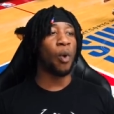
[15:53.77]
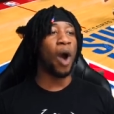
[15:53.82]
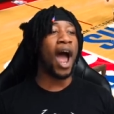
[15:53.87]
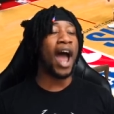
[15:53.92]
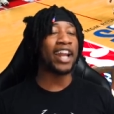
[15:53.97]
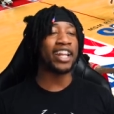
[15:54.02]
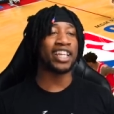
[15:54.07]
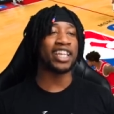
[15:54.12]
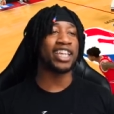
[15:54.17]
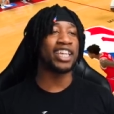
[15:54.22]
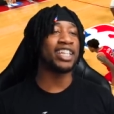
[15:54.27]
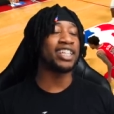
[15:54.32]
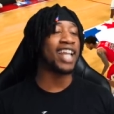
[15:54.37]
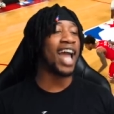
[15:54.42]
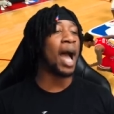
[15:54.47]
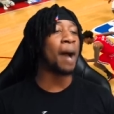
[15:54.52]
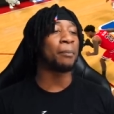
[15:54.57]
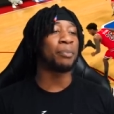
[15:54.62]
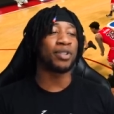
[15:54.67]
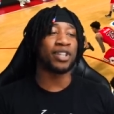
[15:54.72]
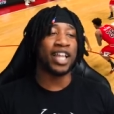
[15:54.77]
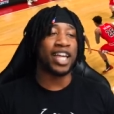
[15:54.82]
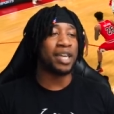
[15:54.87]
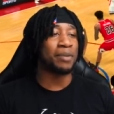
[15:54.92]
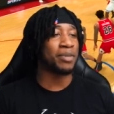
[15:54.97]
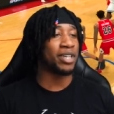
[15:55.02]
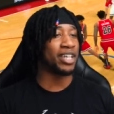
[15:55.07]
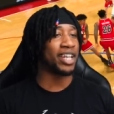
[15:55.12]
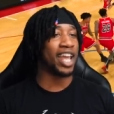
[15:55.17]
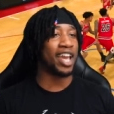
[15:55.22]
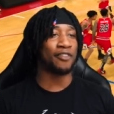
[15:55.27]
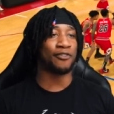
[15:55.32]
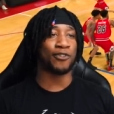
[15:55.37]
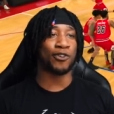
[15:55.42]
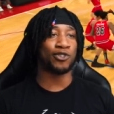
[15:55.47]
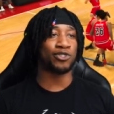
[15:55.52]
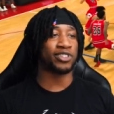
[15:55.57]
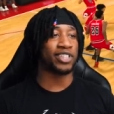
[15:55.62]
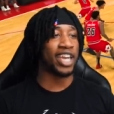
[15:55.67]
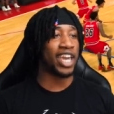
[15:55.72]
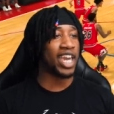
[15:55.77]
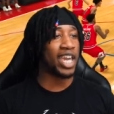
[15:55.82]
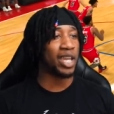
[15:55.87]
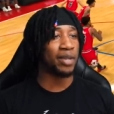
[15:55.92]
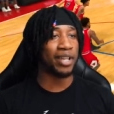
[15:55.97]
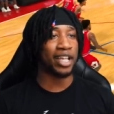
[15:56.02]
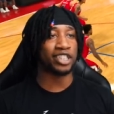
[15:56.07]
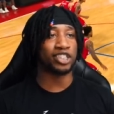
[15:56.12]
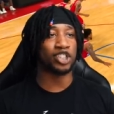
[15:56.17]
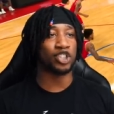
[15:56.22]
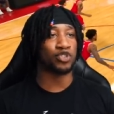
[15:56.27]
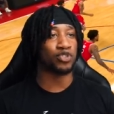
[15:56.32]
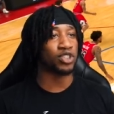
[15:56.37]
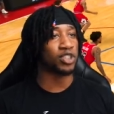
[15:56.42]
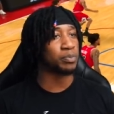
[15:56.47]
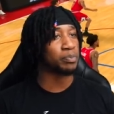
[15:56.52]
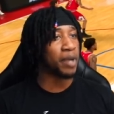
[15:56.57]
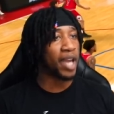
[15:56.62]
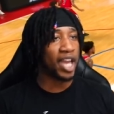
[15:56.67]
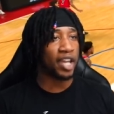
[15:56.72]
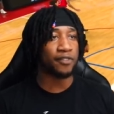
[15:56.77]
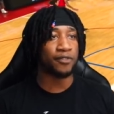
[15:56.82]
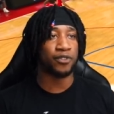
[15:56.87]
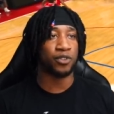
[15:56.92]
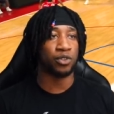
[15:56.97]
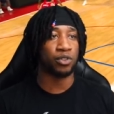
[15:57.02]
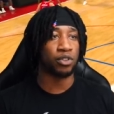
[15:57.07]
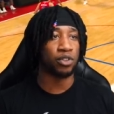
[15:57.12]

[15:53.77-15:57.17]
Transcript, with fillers: Why did he not play me in that first game? That's disrespectful.